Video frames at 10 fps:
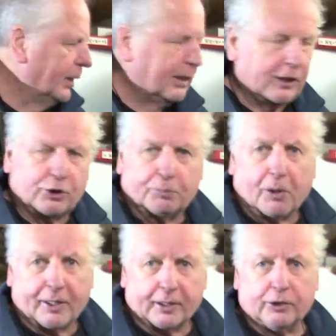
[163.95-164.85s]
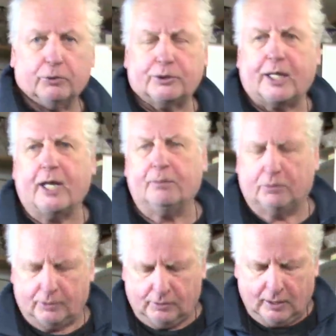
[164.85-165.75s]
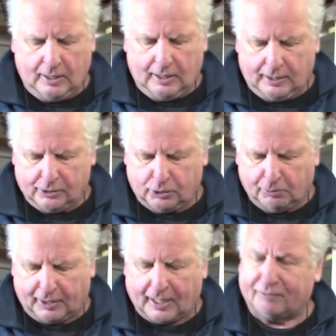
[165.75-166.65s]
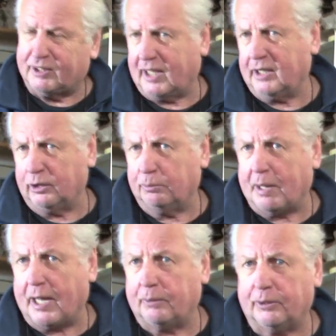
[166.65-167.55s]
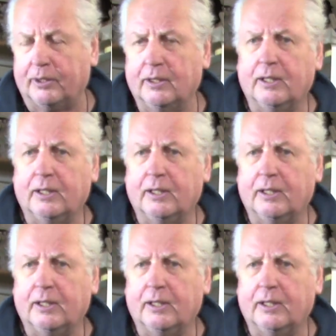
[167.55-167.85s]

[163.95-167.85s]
because you're buying a used camera, is you might have to get a new battery.